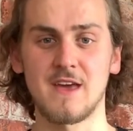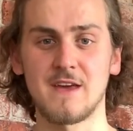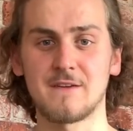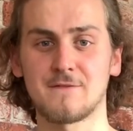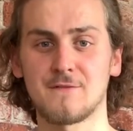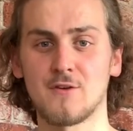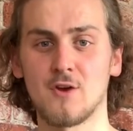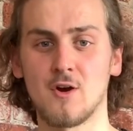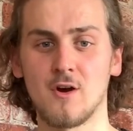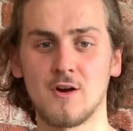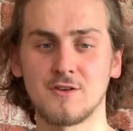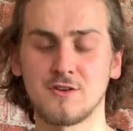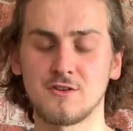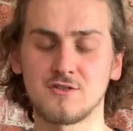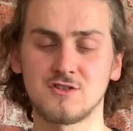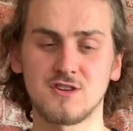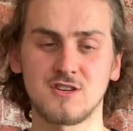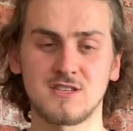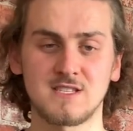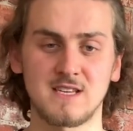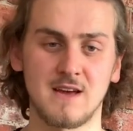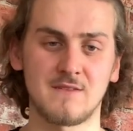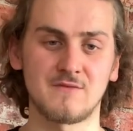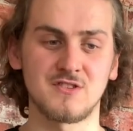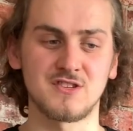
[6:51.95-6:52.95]
If not, and you
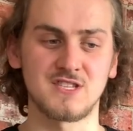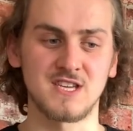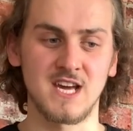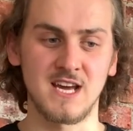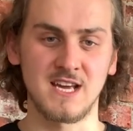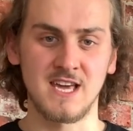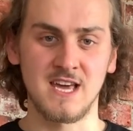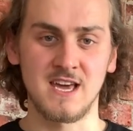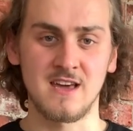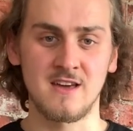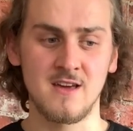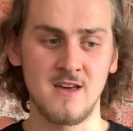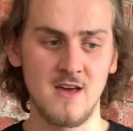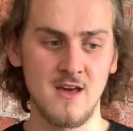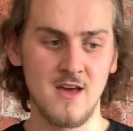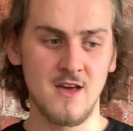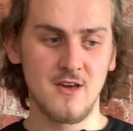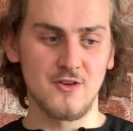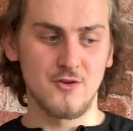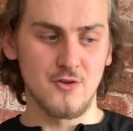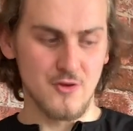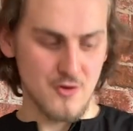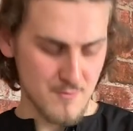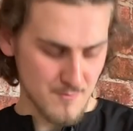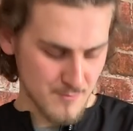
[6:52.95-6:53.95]
just have the jacket,
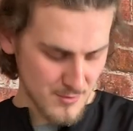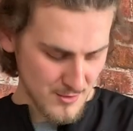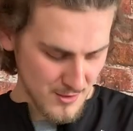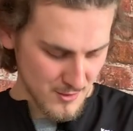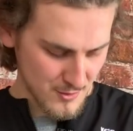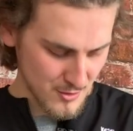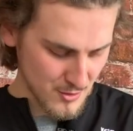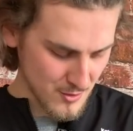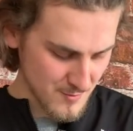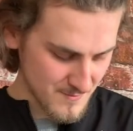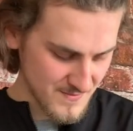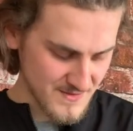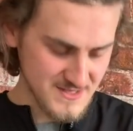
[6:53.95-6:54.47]
you can plug them.